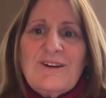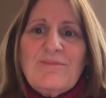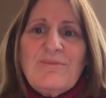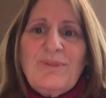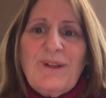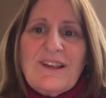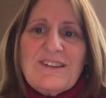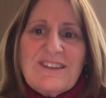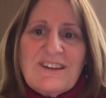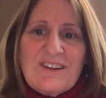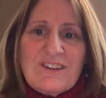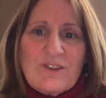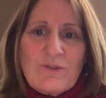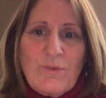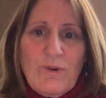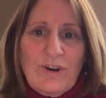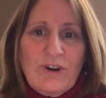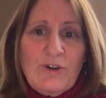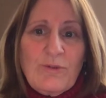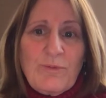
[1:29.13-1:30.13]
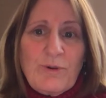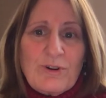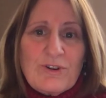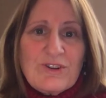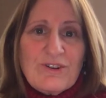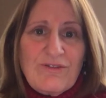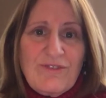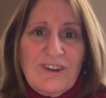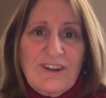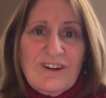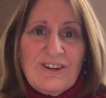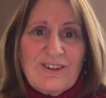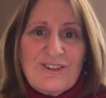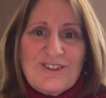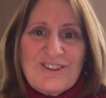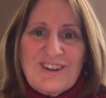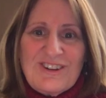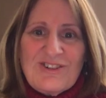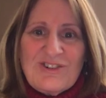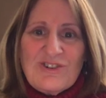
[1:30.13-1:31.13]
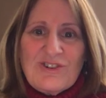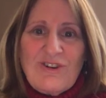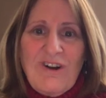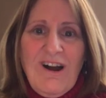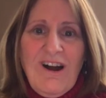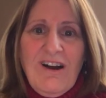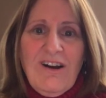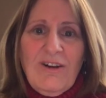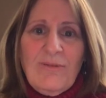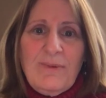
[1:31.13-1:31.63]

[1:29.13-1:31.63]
Blessed is the one who perseveres under trial,